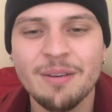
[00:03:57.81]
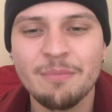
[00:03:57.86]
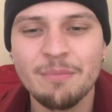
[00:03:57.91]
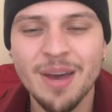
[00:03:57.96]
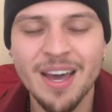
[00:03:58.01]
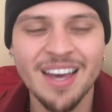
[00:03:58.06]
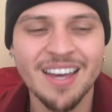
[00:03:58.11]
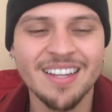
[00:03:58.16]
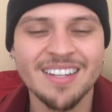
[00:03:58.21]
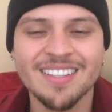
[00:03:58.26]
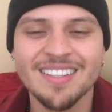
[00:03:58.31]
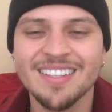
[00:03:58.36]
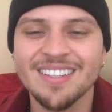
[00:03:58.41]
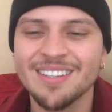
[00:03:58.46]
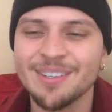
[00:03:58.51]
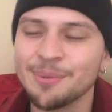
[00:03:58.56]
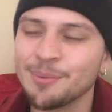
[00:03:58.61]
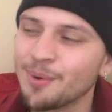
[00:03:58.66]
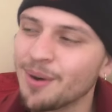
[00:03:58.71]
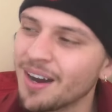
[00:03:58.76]
Man,
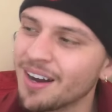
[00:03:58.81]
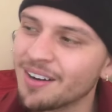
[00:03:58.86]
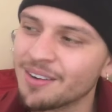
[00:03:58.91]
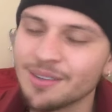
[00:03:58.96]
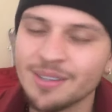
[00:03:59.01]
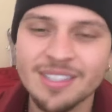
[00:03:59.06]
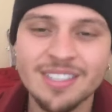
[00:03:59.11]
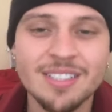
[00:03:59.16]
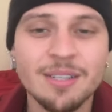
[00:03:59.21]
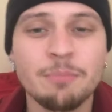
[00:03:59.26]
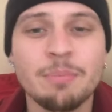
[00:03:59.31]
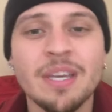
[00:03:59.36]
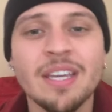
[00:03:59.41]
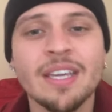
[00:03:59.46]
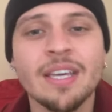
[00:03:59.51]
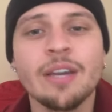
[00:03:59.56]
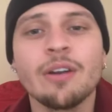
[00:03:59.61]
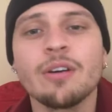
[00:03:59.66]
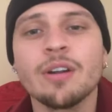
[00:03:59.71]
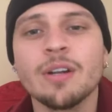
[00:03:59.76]
wow, to be
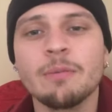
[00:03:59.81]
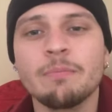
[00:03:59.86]
here in a